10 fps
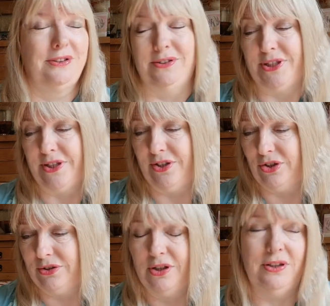Or did I
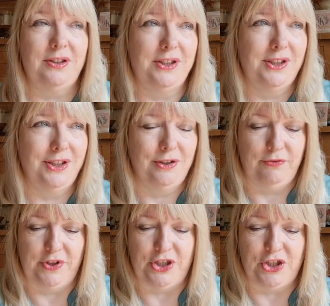not
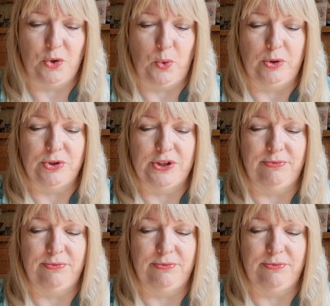finish the quilt?